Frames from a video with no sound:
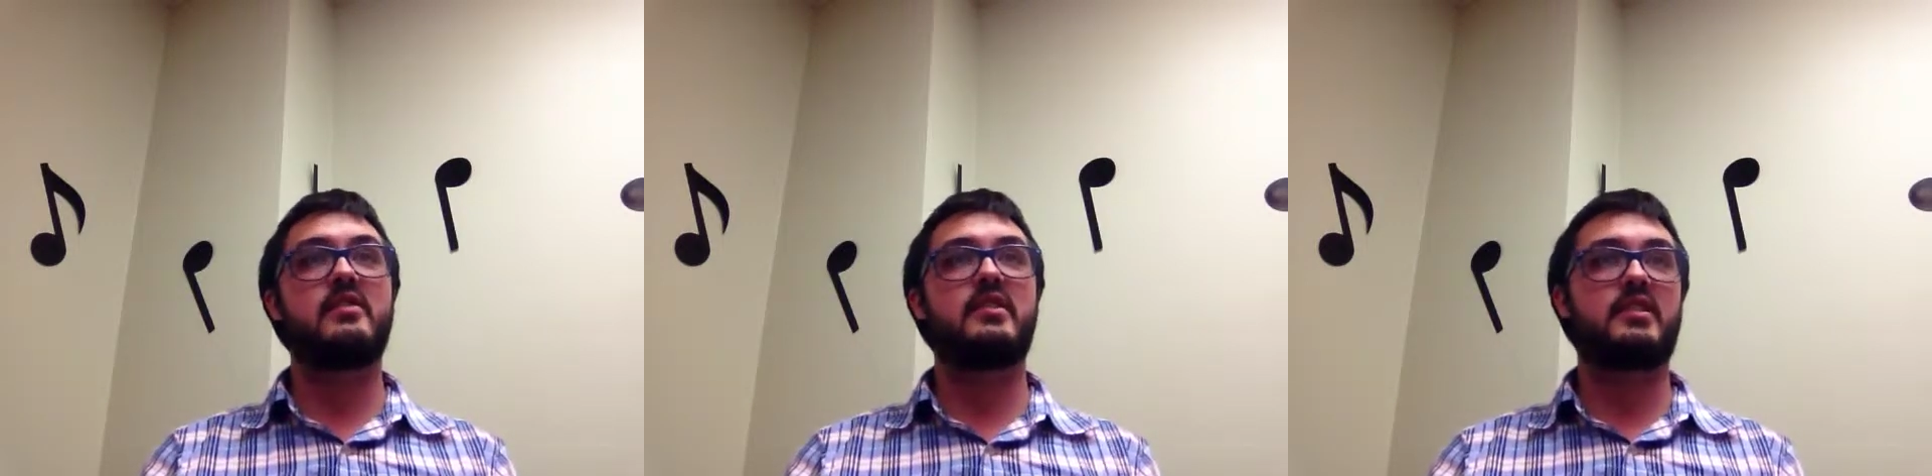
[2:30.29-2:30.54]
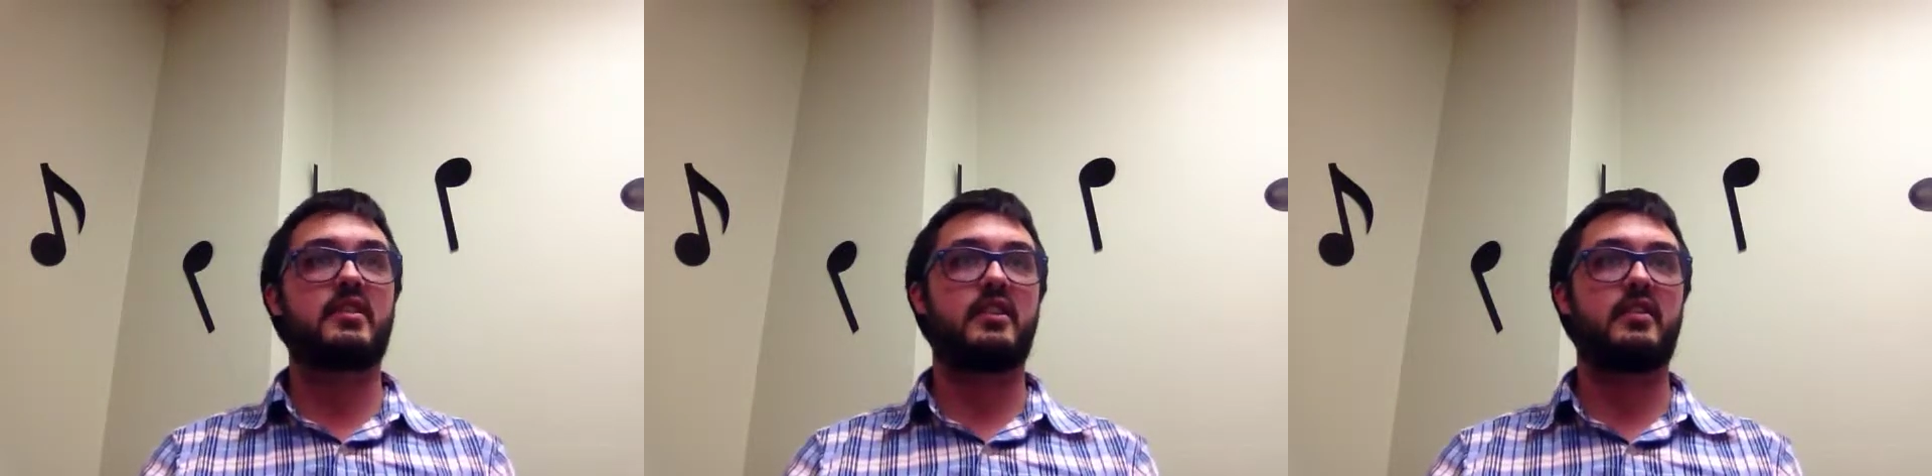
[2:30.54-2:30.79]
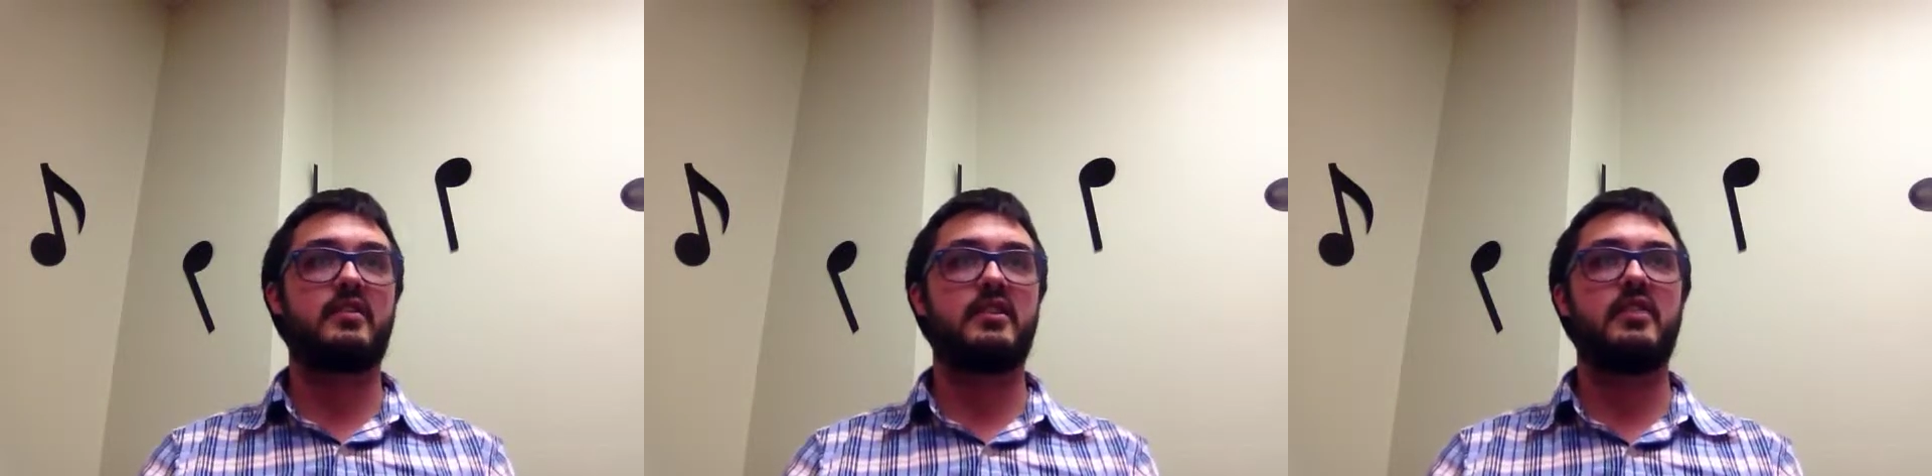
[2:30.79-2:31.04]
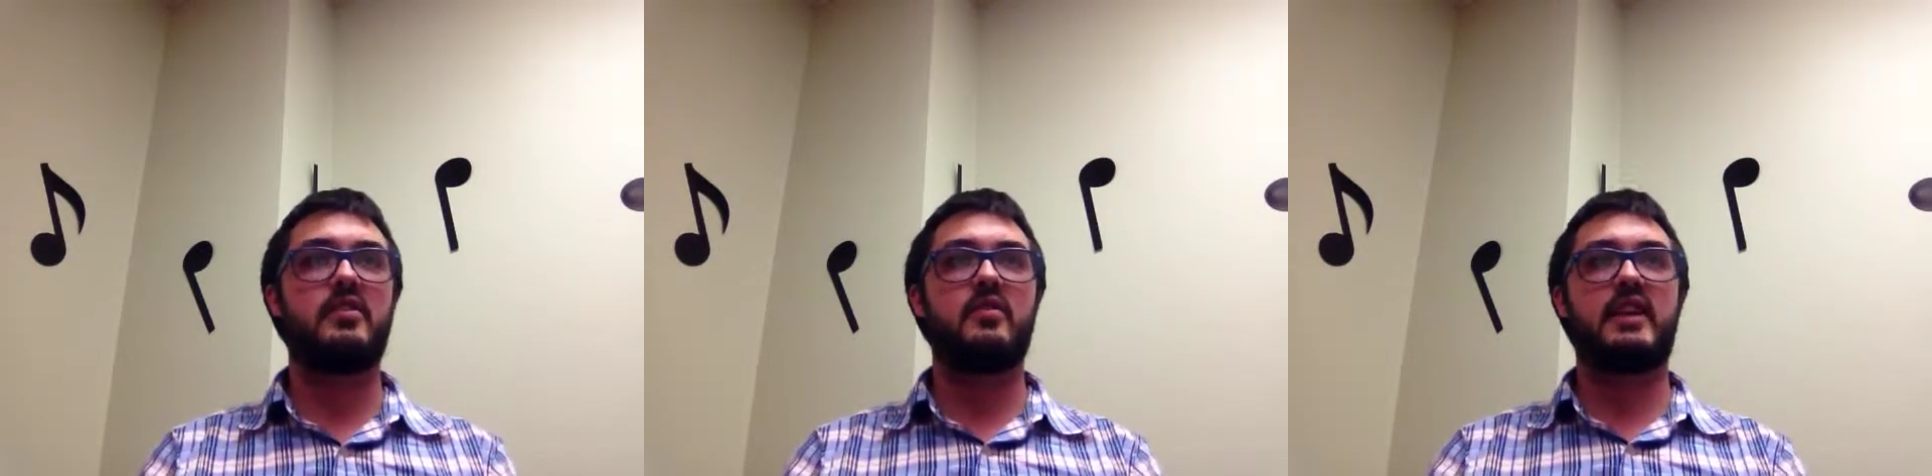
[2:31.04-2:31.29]
it's called,
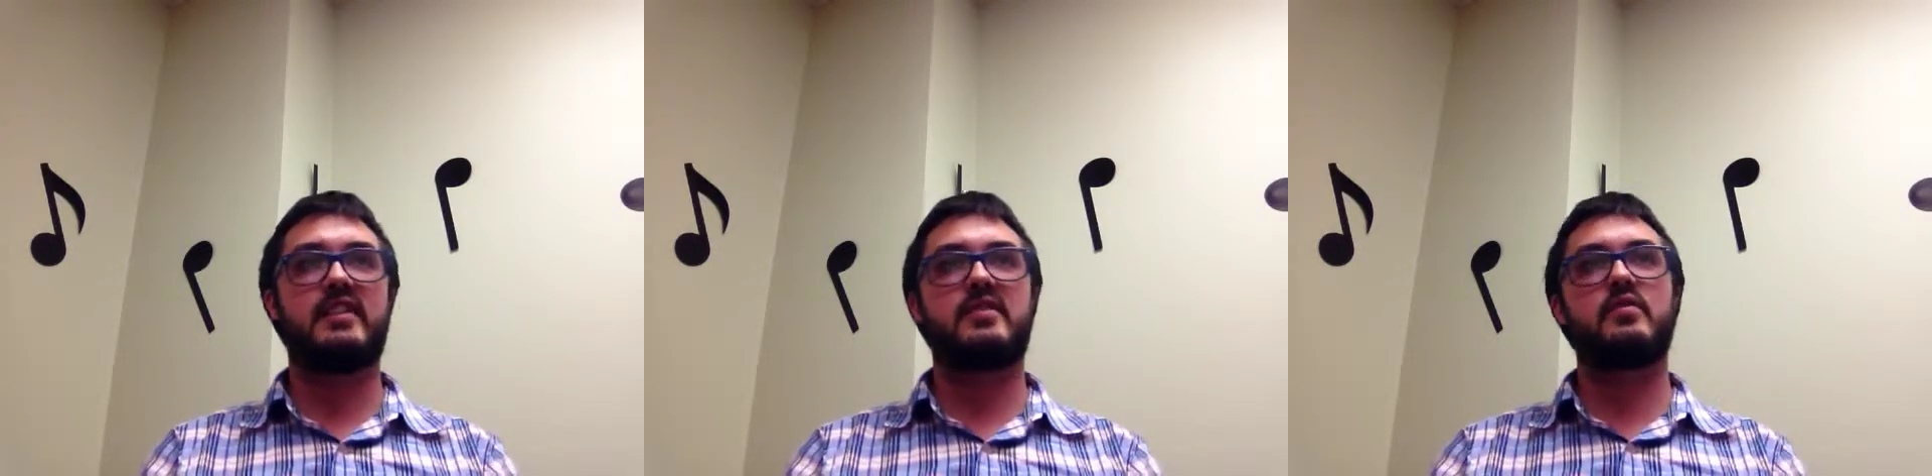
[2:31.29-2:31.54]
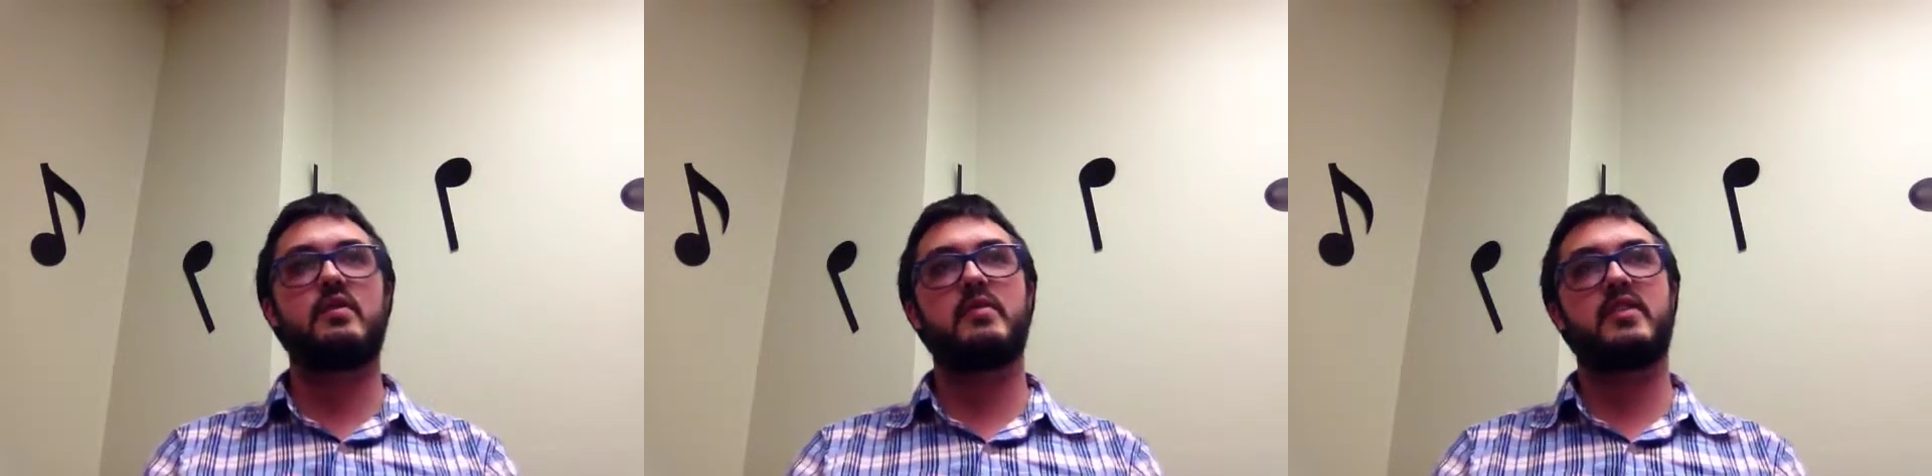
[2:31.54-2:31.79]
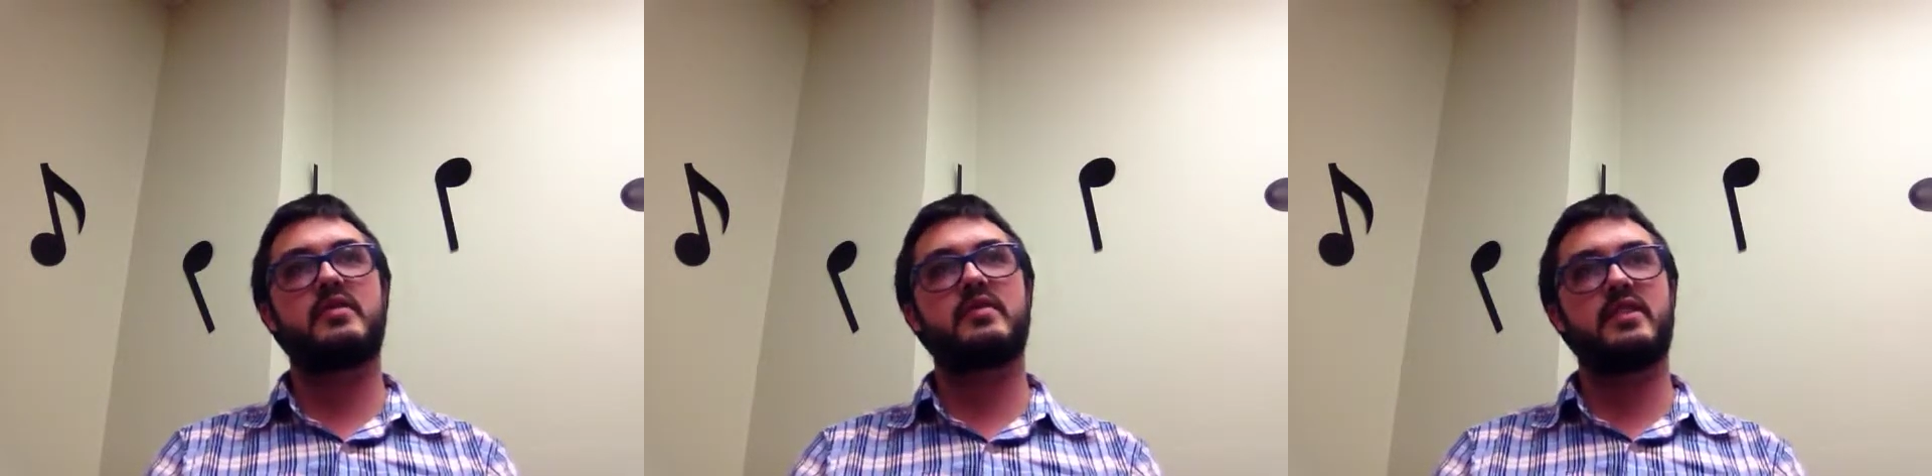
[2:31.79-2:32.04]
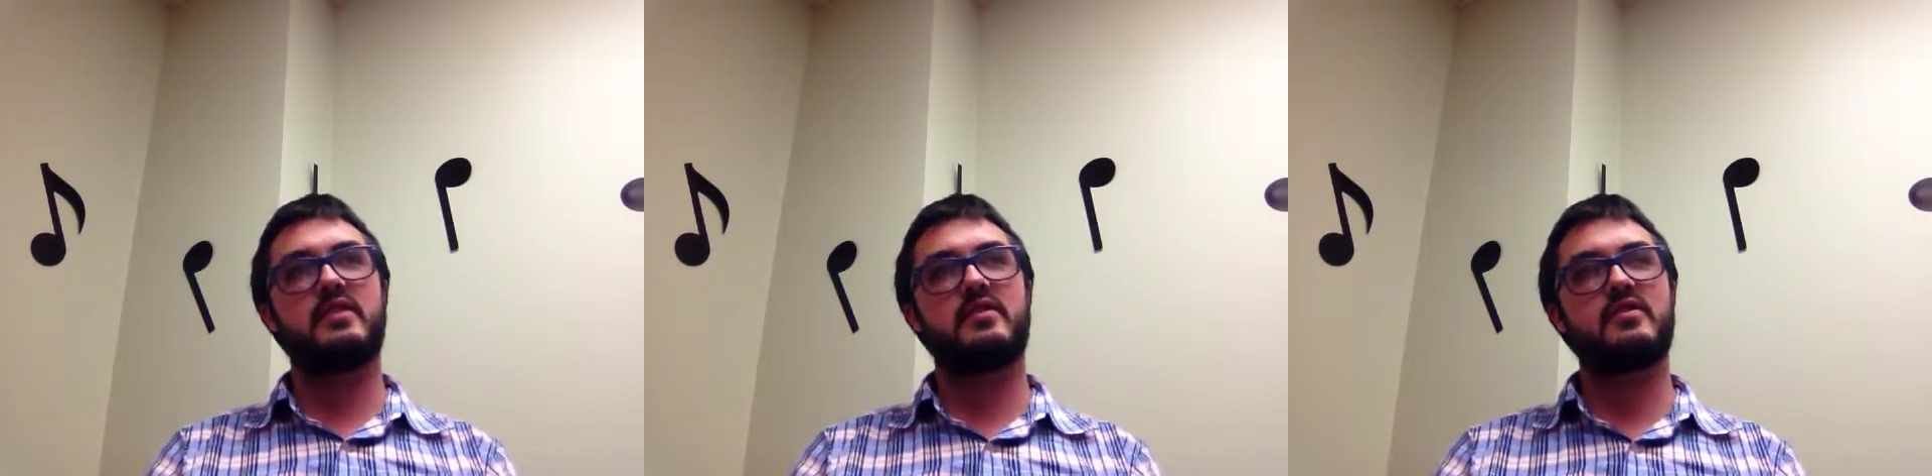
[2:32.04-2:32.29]
in your last 3 months of
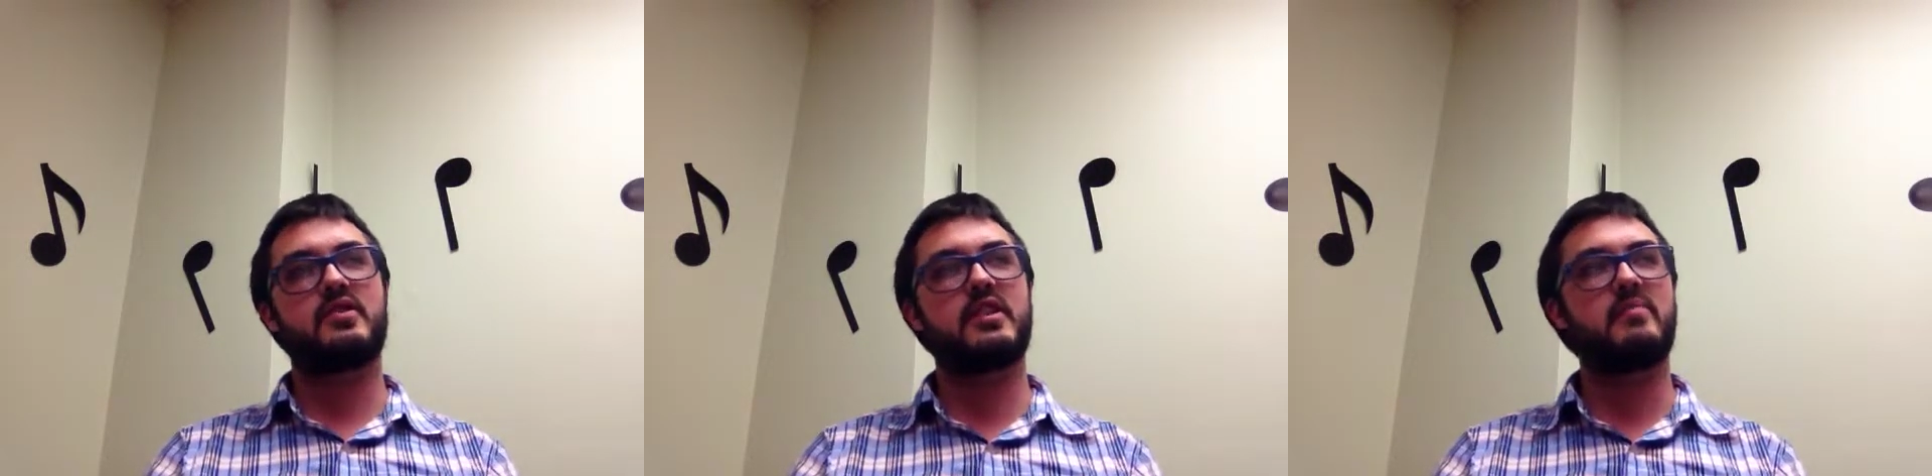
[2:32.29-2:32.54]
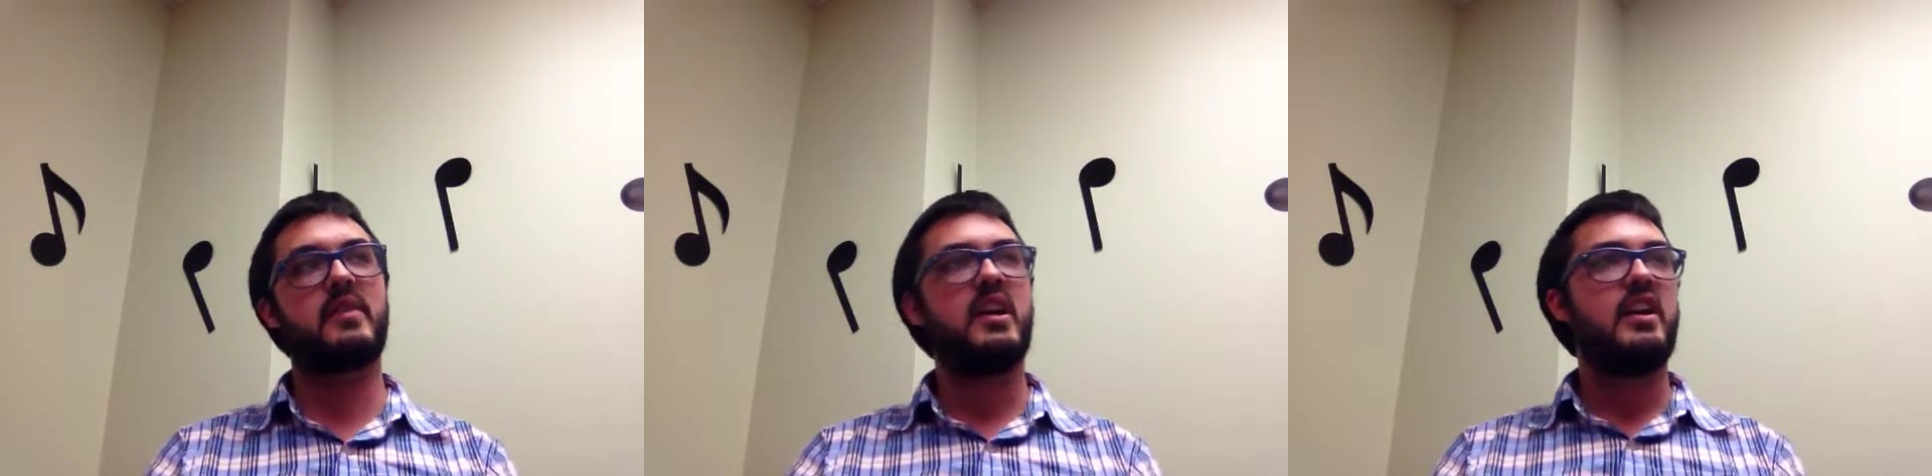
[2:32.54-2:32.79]
internship,